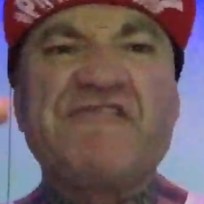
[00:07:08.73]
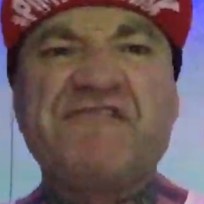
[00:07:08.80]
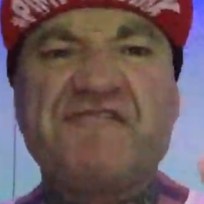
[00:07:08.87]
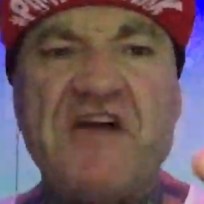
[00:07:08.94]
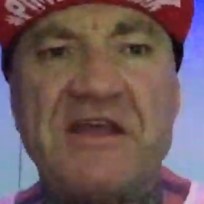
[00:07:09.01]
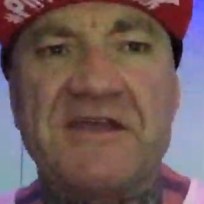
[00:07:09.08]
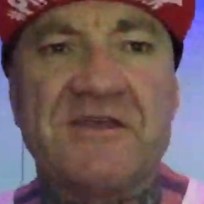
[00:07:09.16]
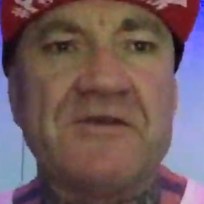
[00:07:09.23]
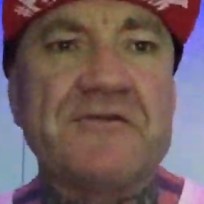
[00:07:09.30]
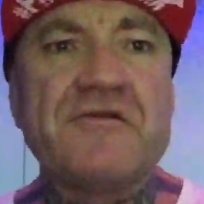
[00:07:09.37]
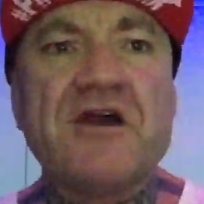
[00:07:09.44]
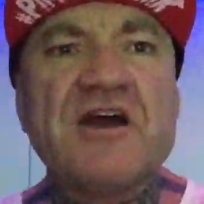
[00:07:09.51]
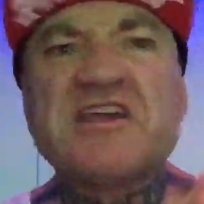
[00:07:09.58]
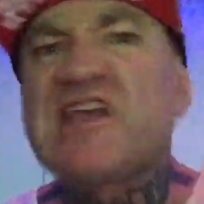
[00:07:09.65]
fuck
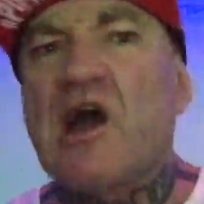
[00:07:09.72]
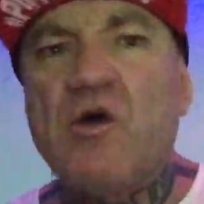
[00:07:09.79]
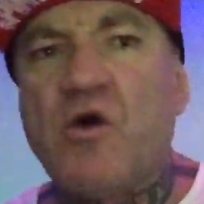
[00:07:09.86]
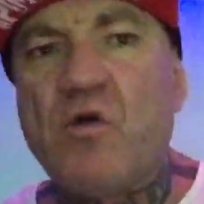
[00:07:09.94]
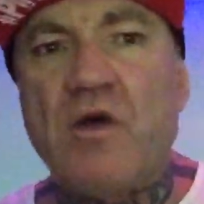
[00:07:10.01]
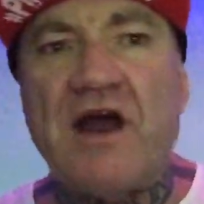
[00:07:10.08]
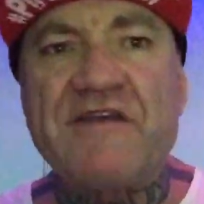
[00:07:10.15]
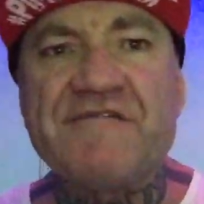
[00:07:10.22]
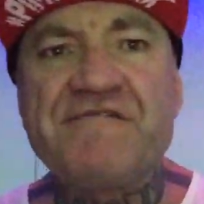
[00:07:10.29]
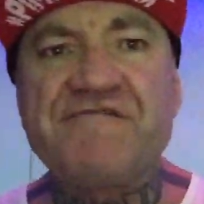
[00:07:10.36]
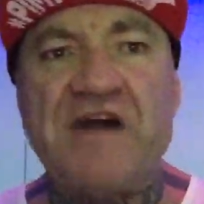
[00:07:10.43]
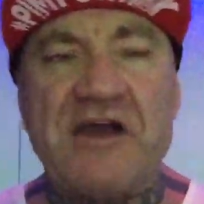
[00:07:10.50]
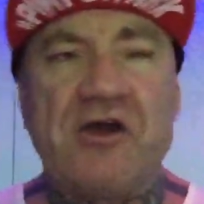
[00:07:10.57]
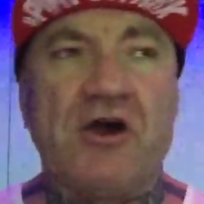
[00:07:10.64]
you, go away,
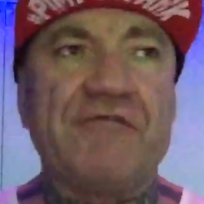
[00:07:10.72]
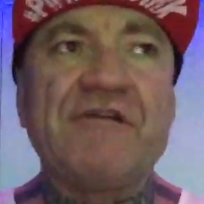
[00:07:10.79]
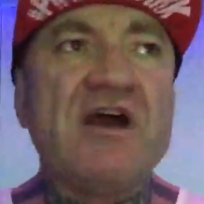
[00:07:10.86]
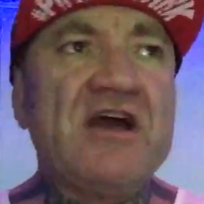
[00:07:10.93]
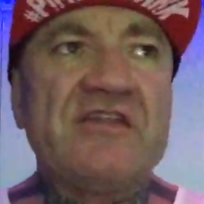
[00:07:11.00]
fuck off,